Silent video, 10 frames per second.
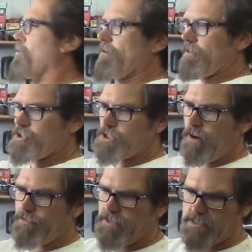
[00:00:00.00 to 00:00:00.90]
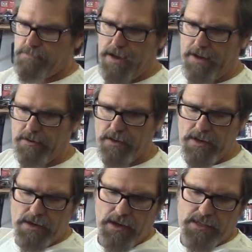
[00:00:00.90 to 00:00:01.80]
corner of the shelf, it doesn't matter.
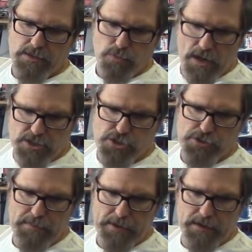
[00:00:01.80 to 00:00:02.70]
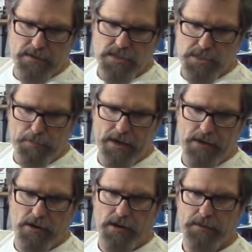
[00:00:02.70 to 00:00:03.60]
It's a rust treatment, you spray
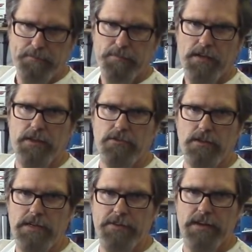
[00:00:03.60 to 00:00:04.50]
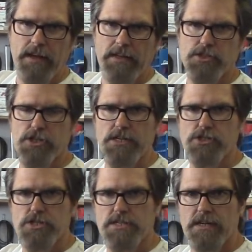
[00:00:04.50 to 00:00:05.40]
it on and you leave it and it
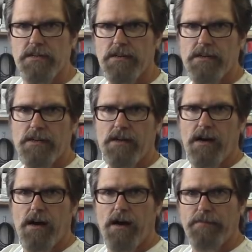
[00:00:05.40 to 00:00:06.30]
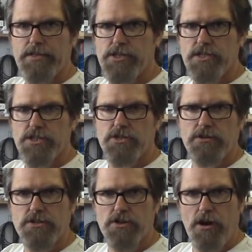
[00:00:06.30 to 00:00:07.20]
changes it. I changed it to
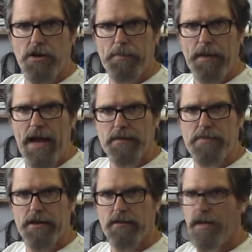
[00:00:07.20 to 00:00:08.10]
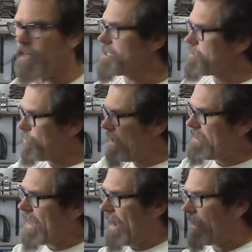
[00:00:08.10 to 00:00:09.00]
a dark black metal and I sprayed
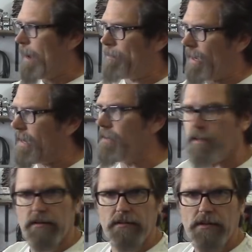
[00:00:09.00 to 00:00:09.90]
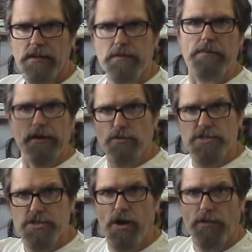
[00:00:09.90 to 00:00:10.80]
that up in there. The metal was
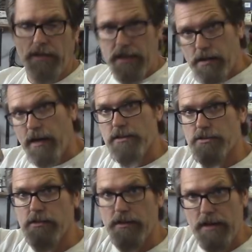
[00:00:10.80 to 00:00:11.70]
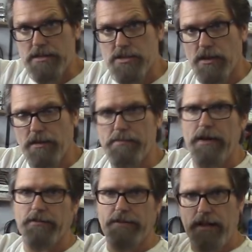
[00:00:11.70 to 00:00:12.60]
solid, I cut it to it had solid
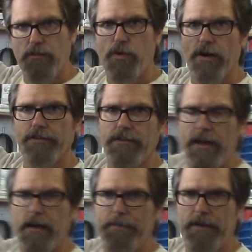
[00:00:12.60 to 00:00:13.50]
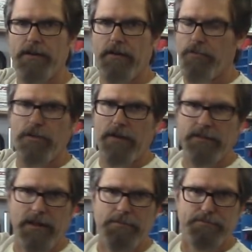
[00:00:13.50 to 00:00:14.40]
metal, then I welded that up in,
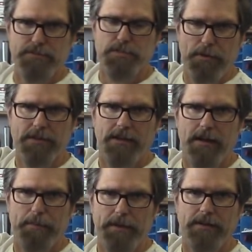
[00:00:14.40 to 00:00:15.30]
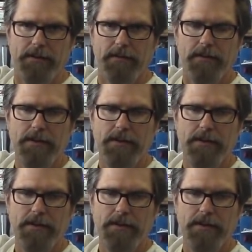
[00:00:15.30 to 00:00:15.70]
then I sprayed that up in there.